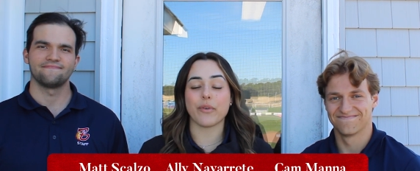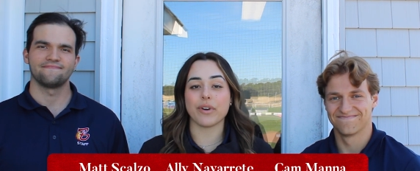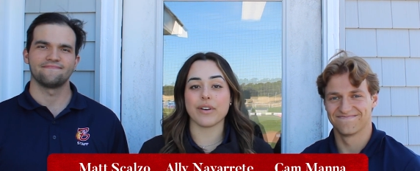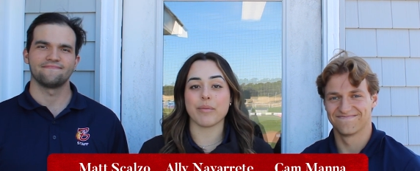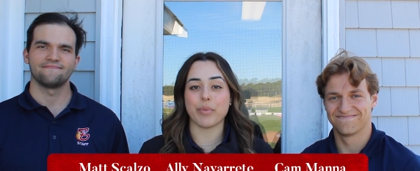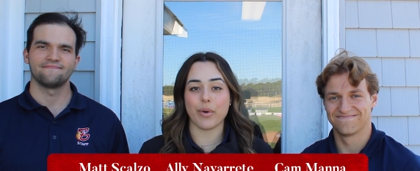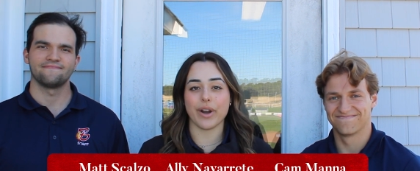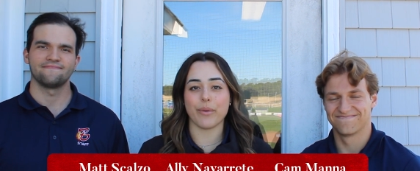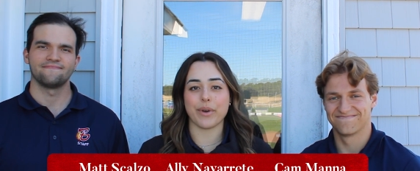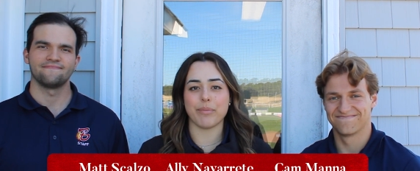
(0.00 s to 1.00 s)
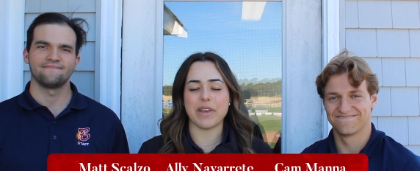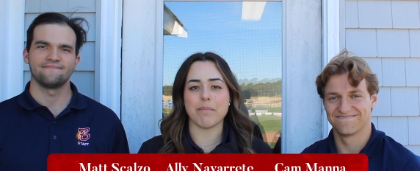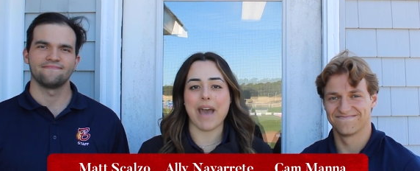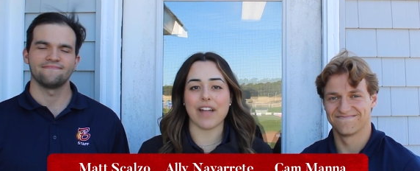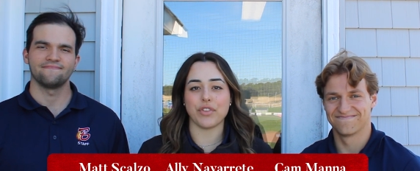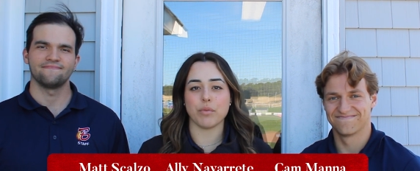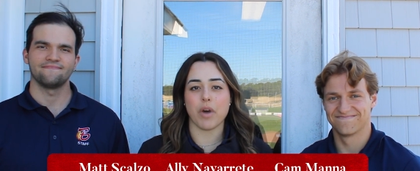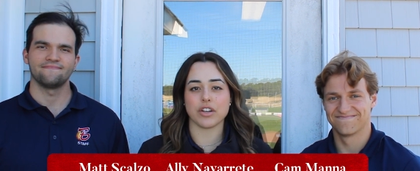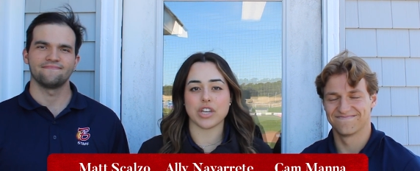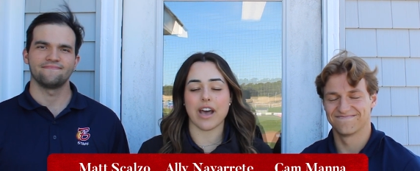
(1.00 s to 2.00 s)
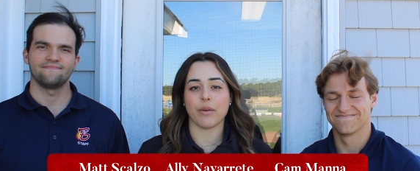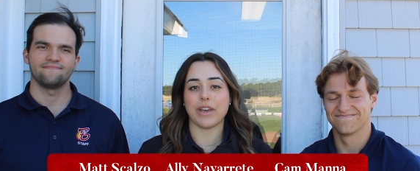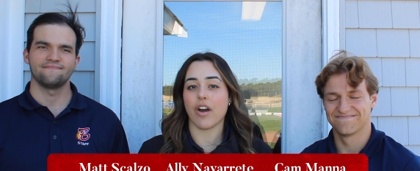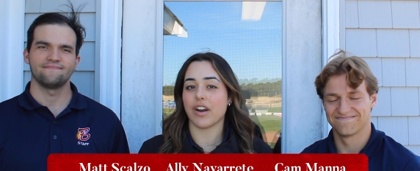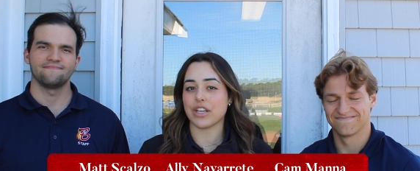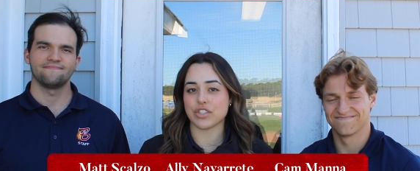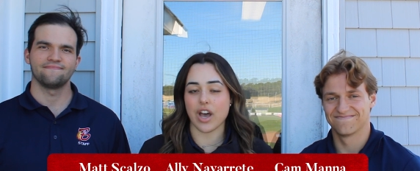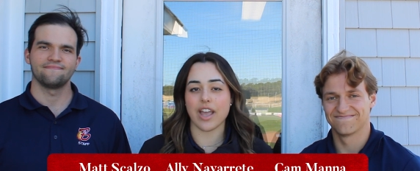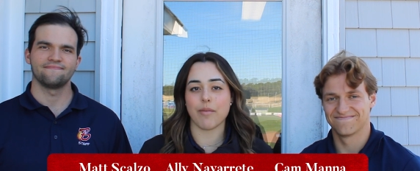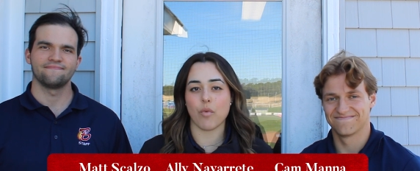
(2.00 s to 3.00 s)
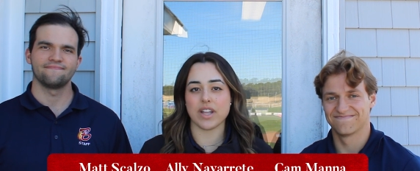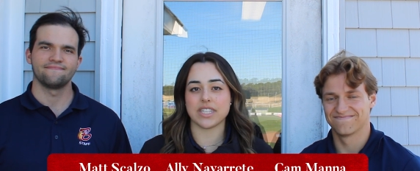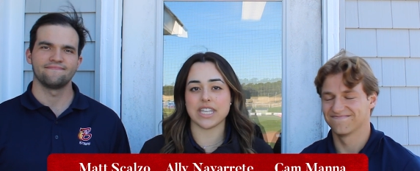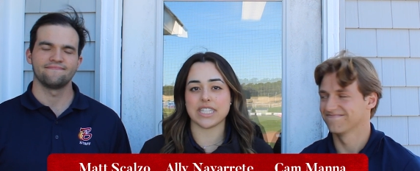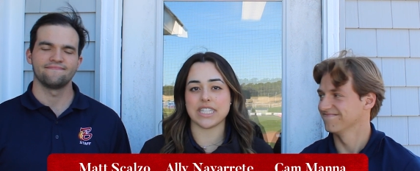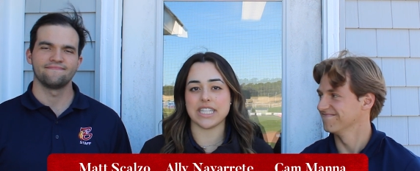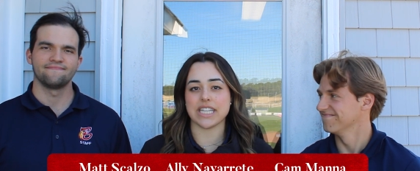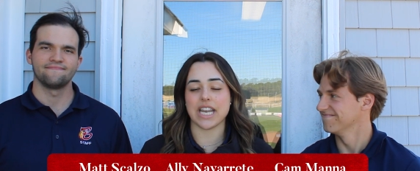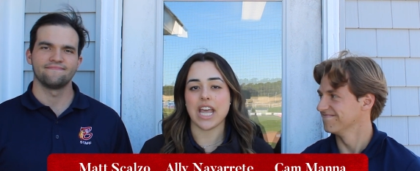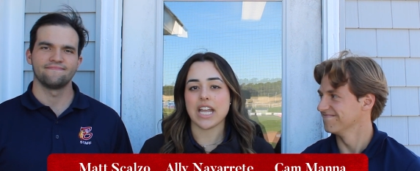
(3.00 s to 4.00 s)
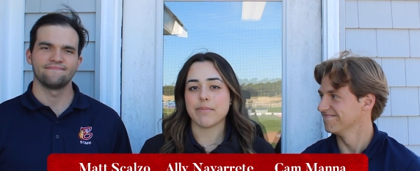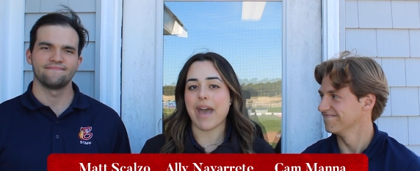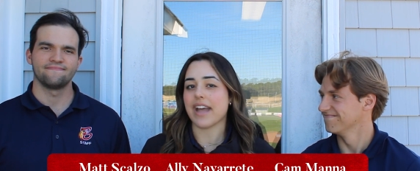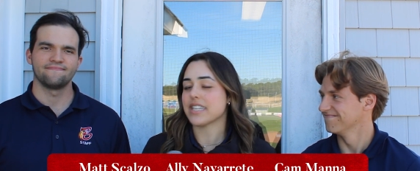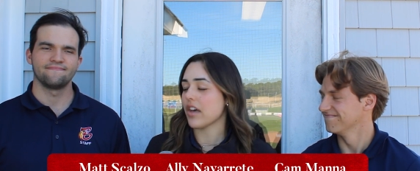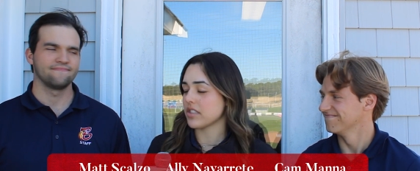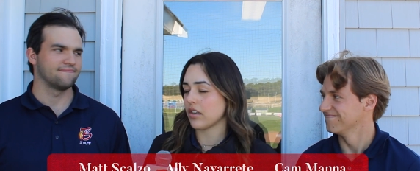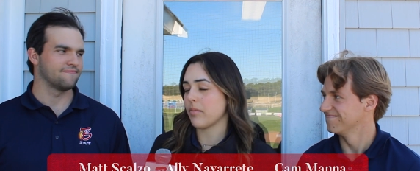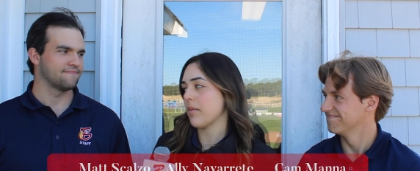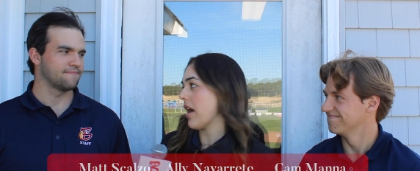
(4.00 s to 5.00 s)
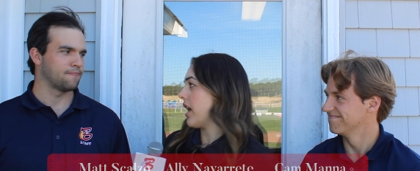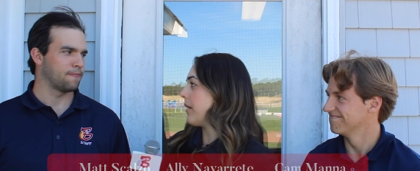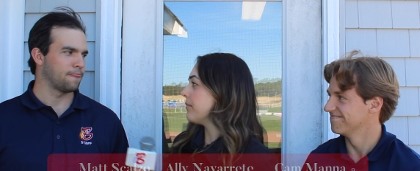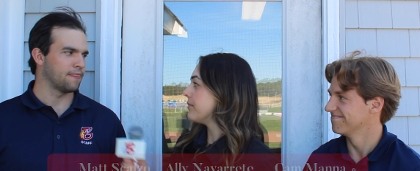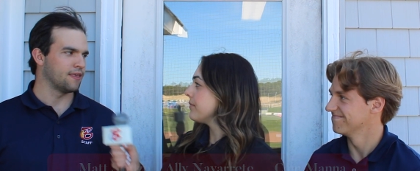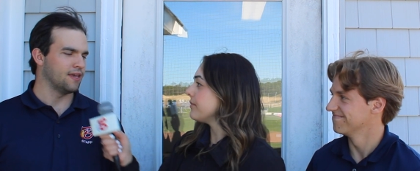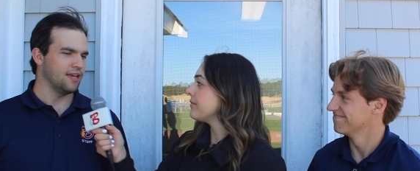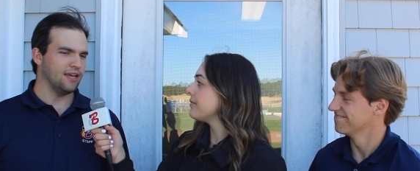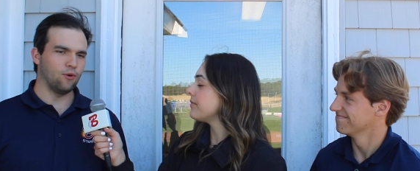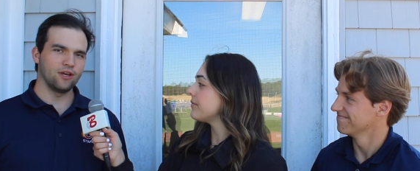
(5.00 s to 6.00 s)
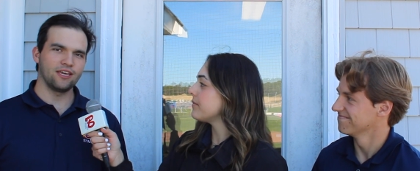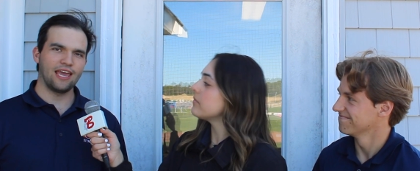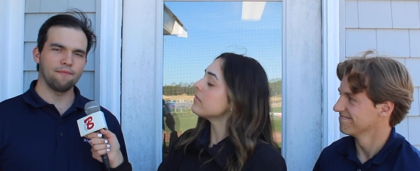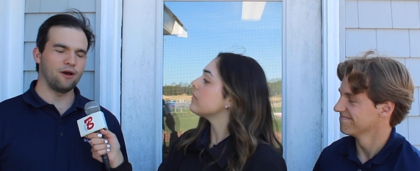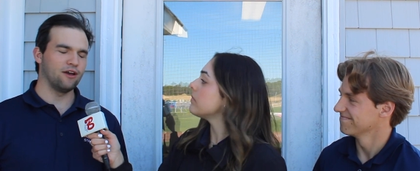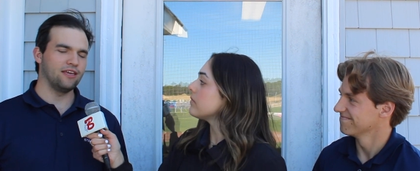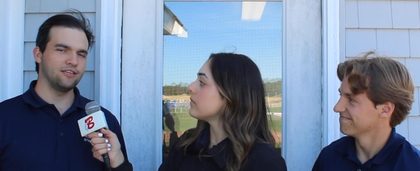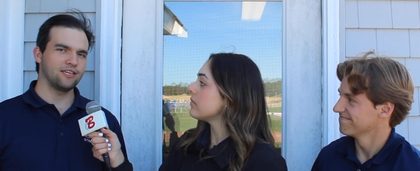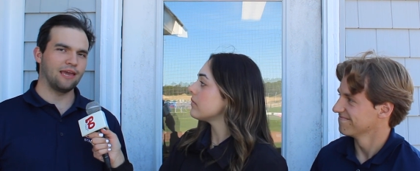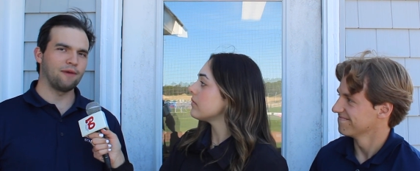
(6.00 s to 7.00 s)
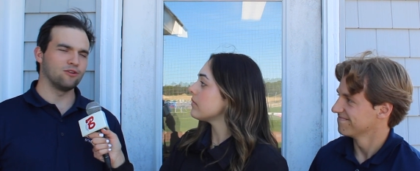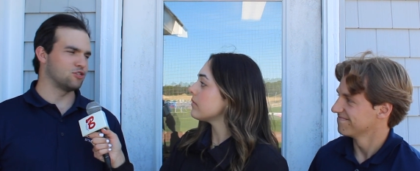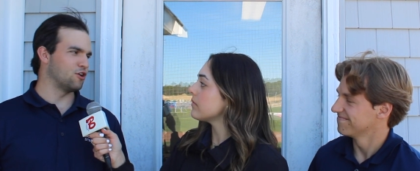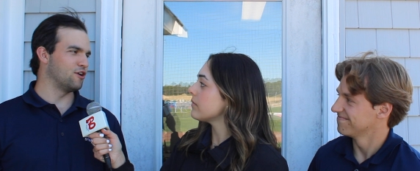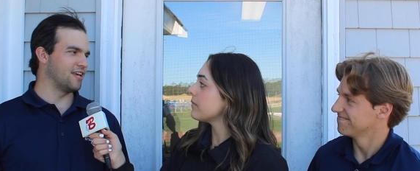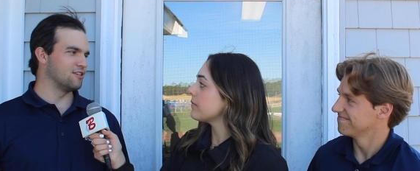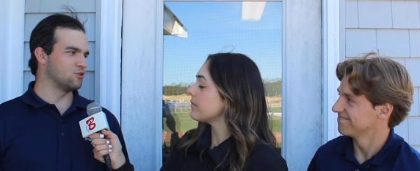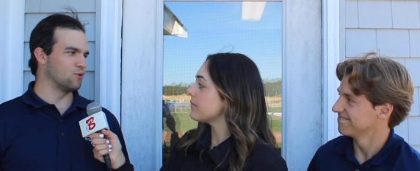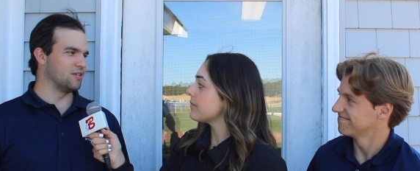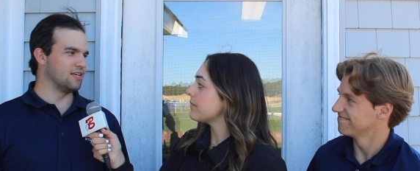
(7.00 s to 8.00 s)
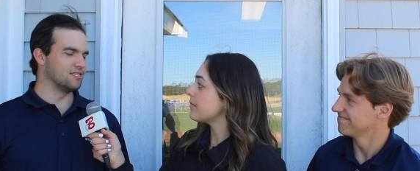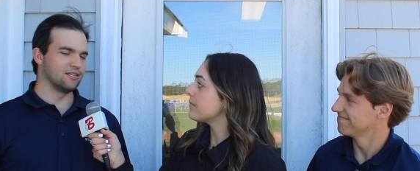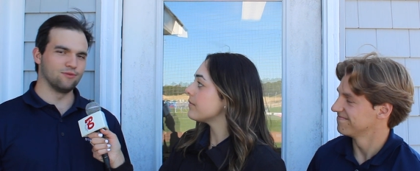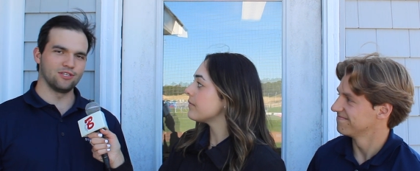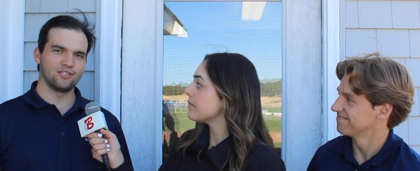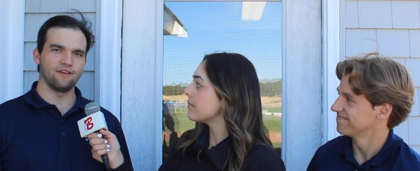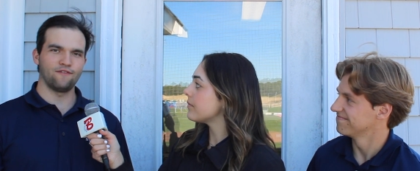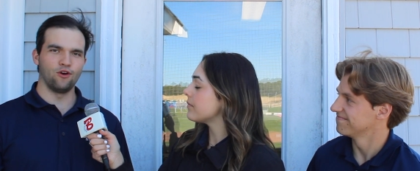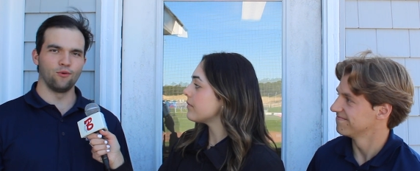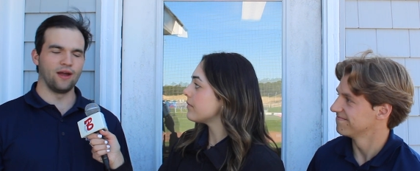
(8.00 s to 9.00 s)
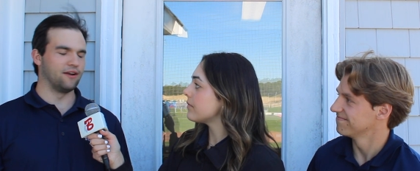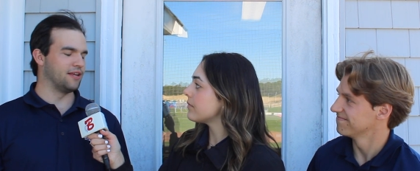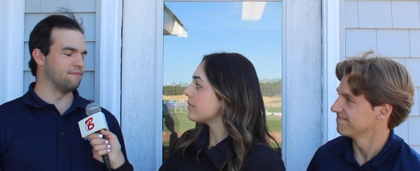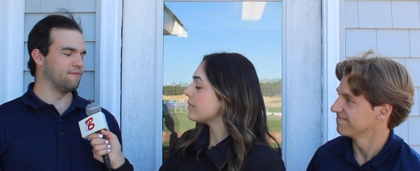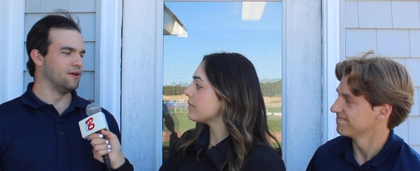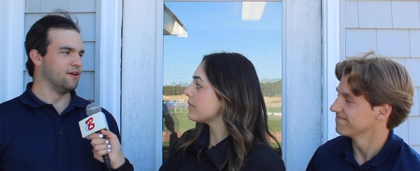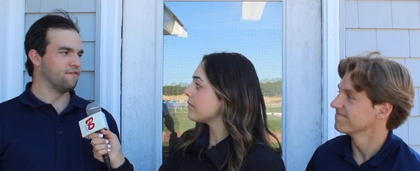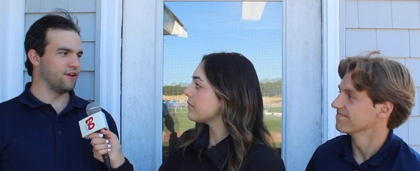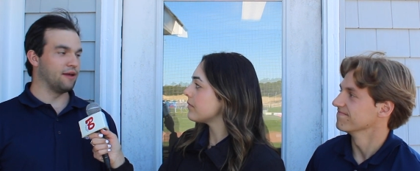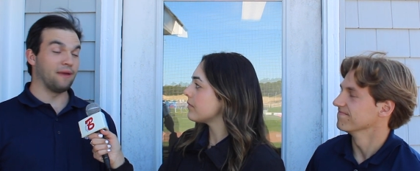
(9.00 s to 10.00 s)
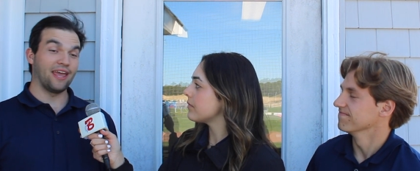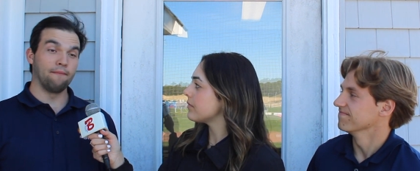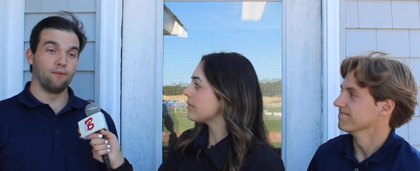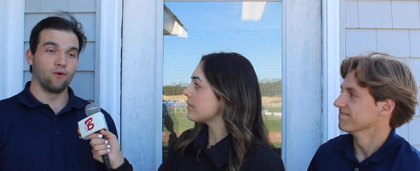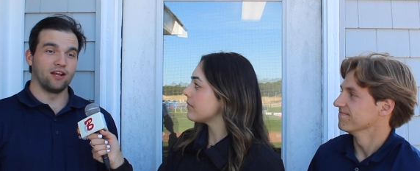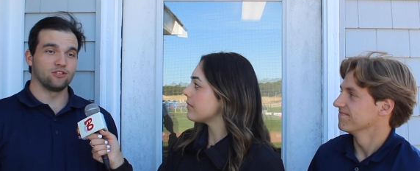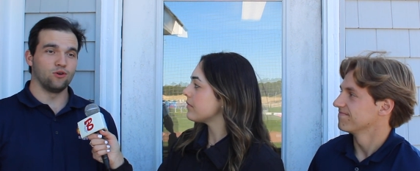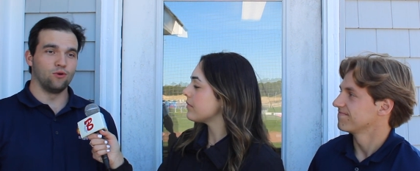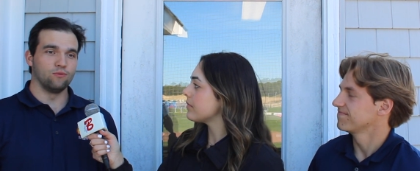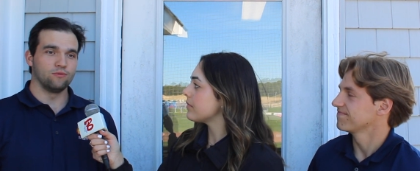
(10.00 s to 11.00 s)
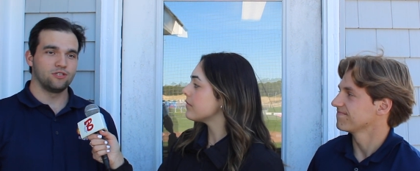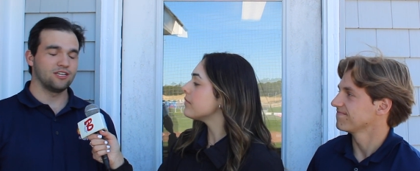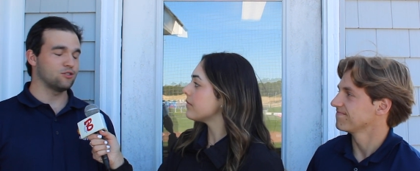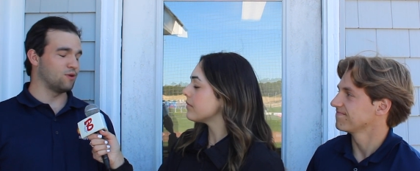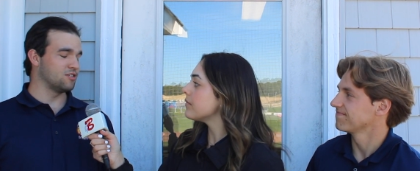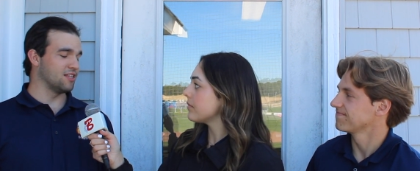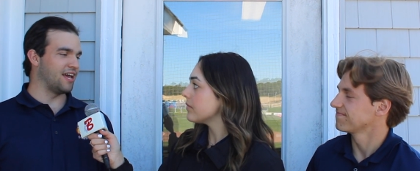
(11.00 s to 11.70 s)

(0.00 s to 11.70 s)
Speaker 1: for Bourne will be Matthew Marshall. We already saw him once this season. Matt, tell us a little bit about him.
Speaker 2: Yeah, well, he came out. He came out and started against Orleans, and it was a tough go around him for him and Bourne as a whole. Six runs